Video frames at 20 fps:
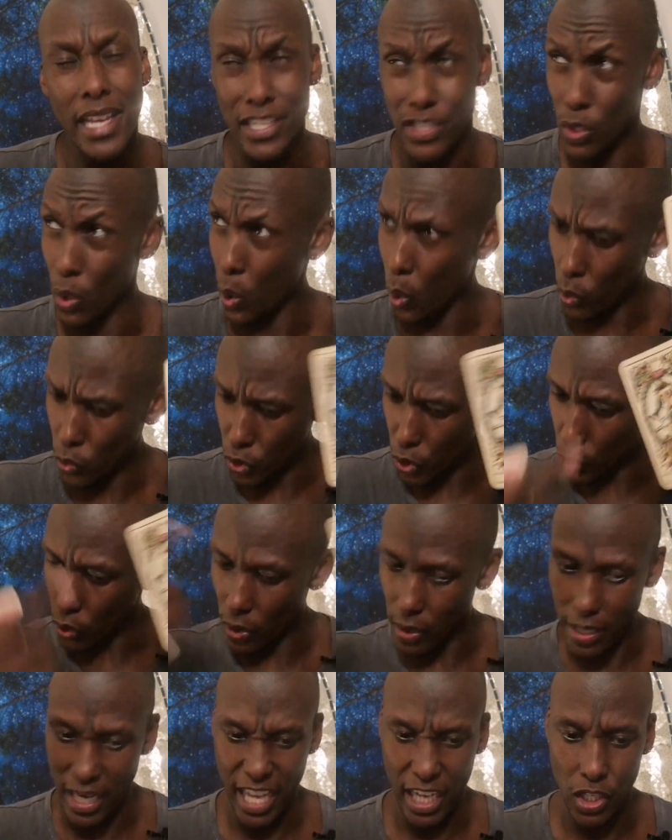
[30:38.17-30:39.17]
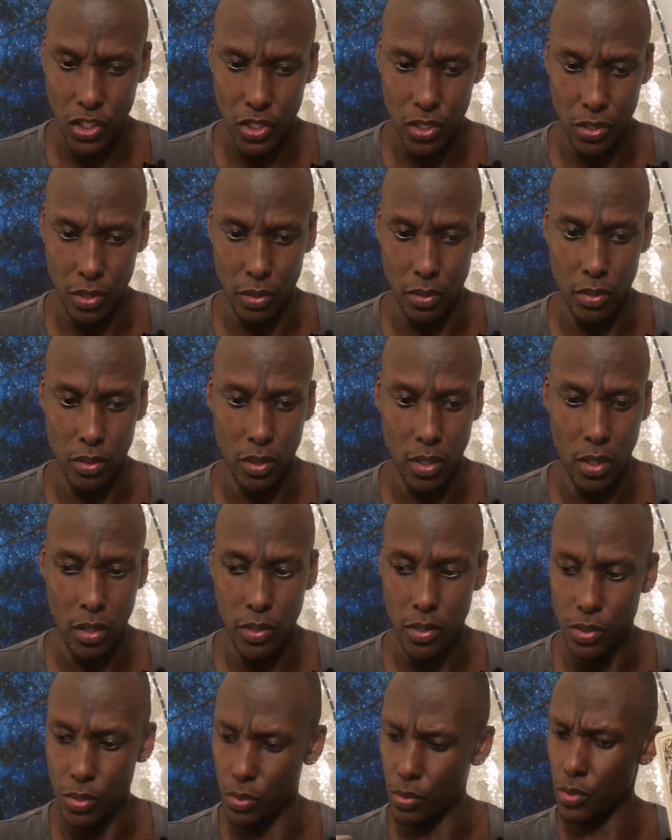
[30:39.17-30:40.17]
It's a whole new connection
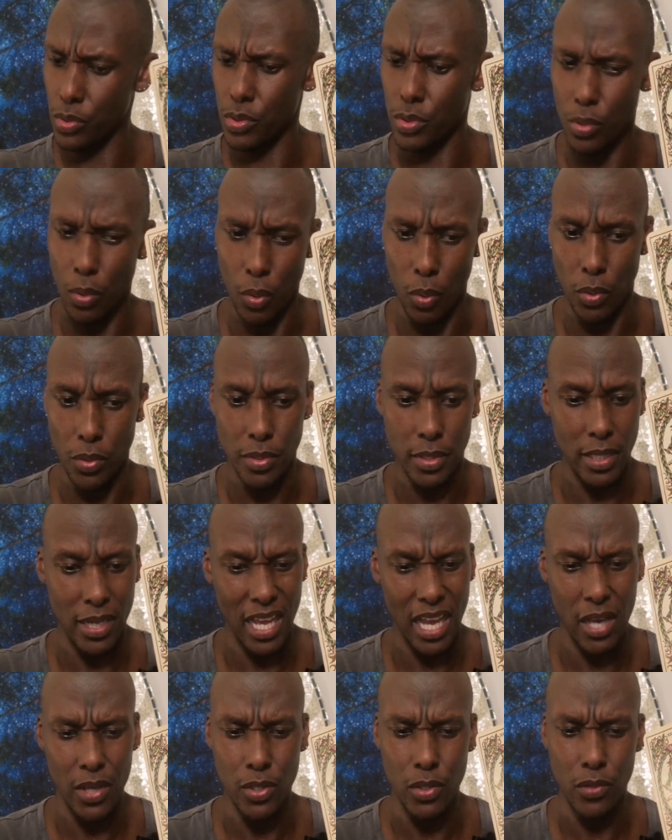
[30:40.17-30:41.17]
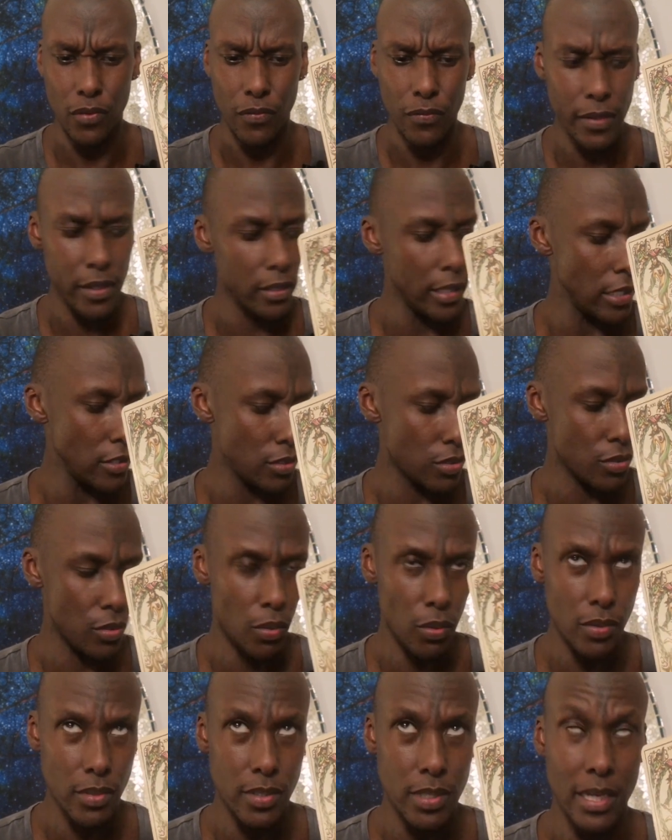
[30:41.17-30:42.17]
to Source, and how you feel as
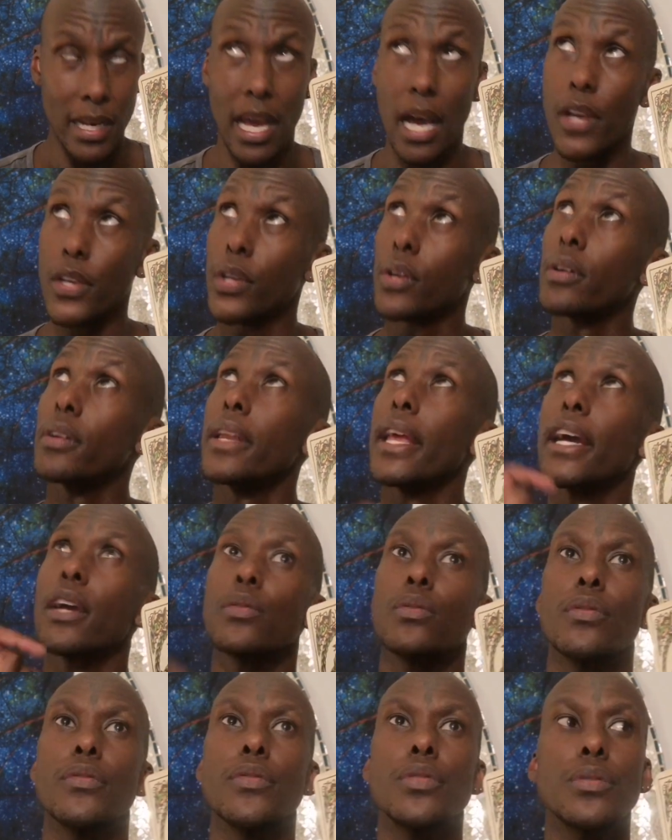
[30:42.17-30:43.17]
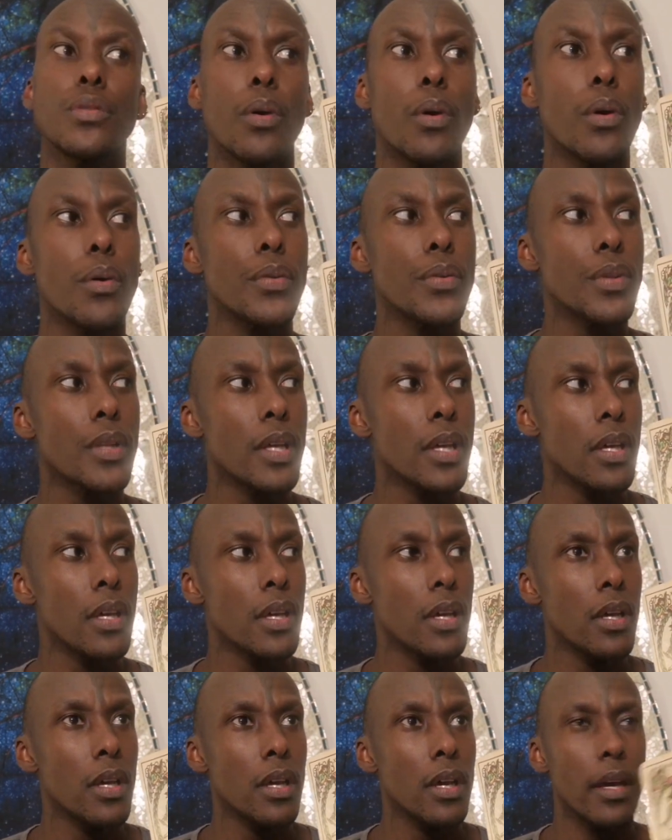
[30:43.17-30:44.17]
Source, and how you connect with Source,
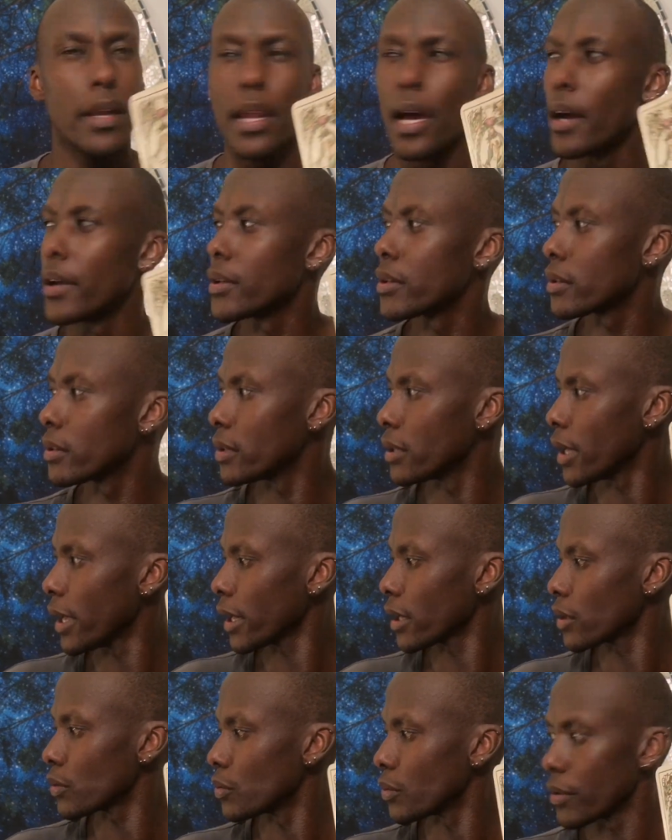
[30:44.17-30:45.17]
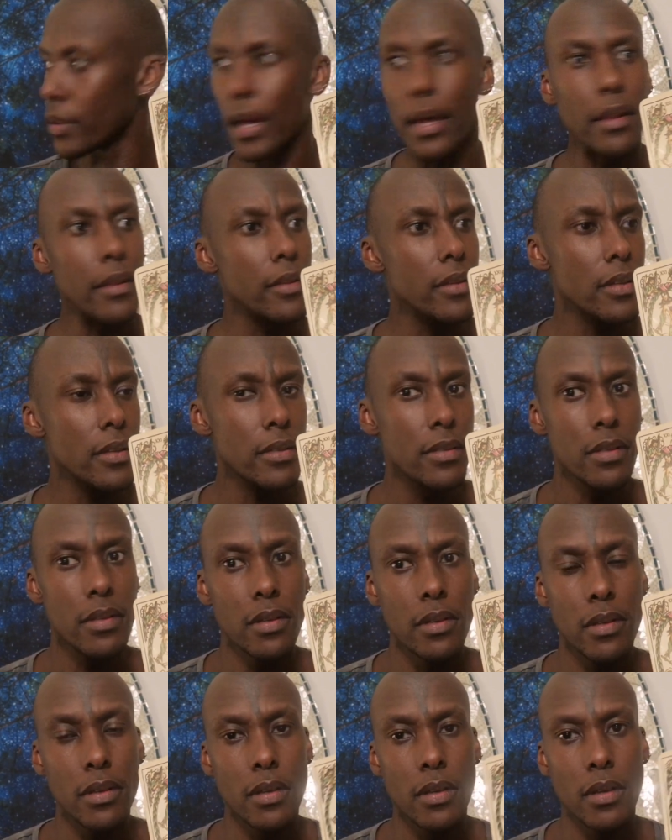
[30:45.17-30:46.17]
and how you connect with others.
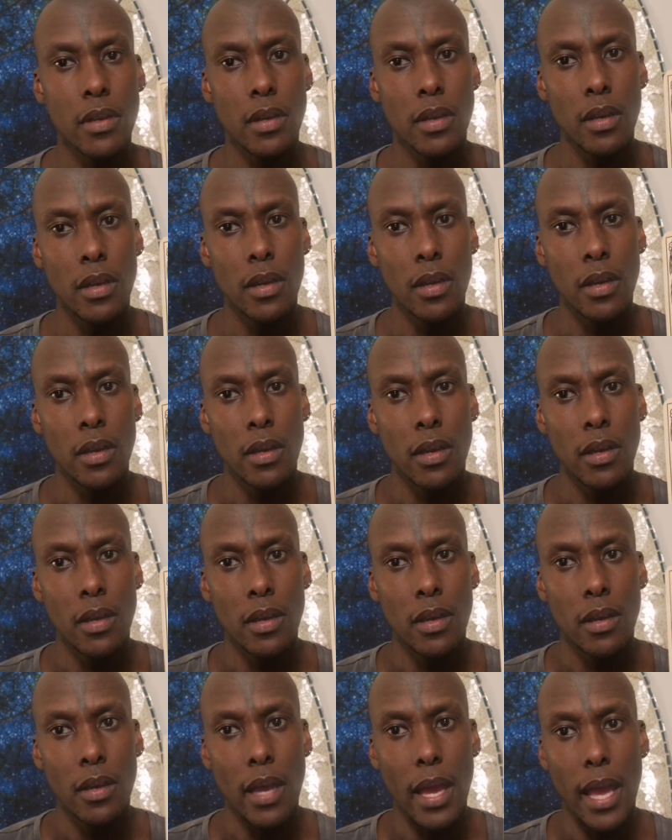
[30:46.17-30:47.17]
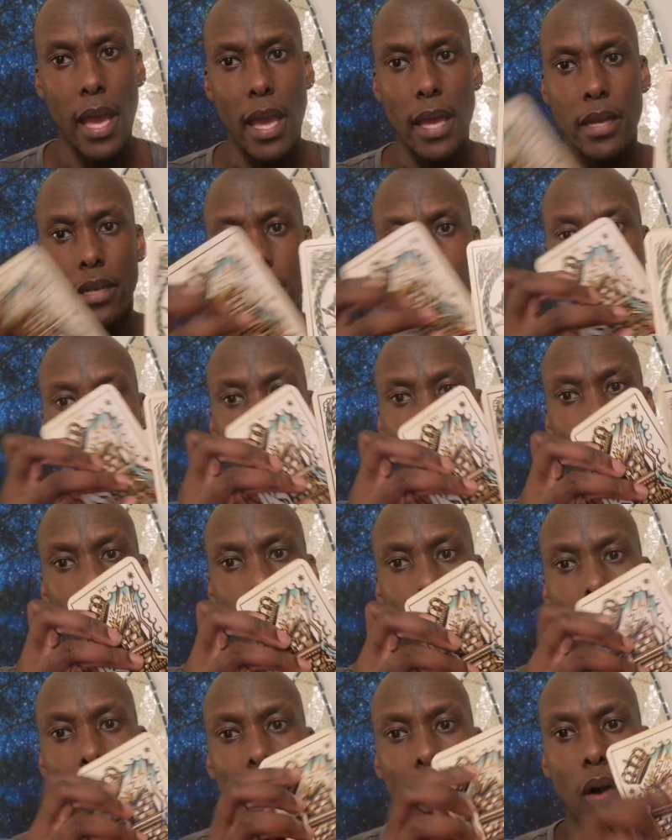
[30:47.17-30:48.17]
And in the
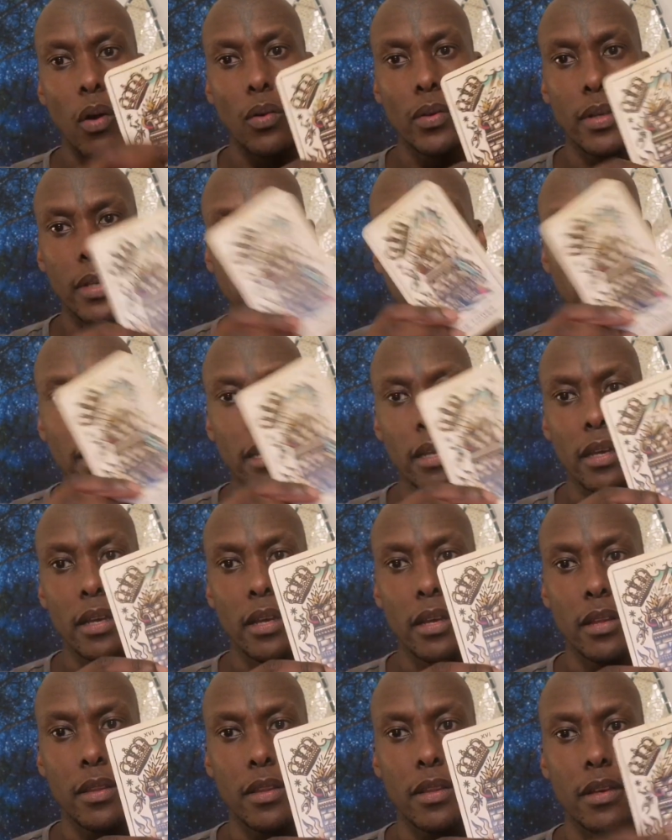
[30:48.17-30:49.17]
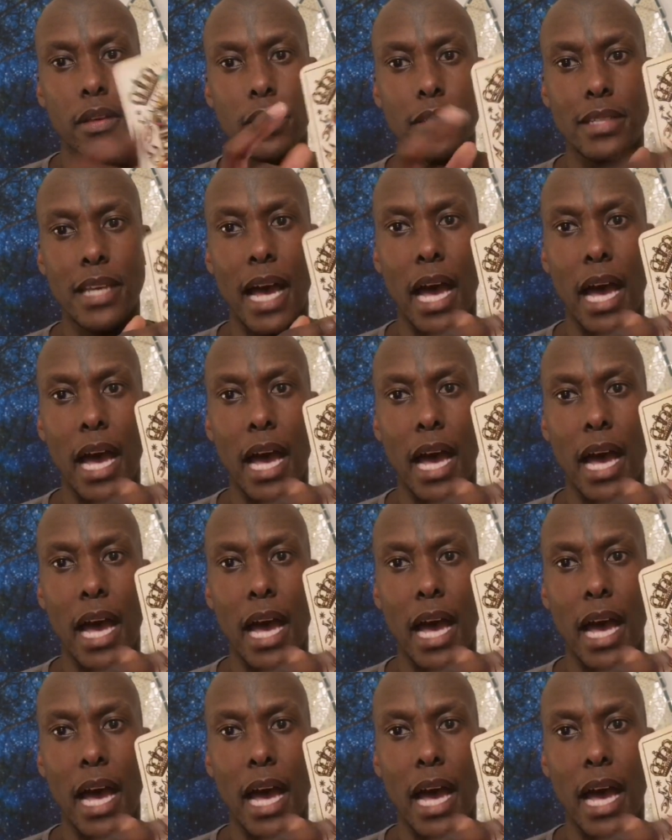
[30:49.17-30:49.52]
crowning, the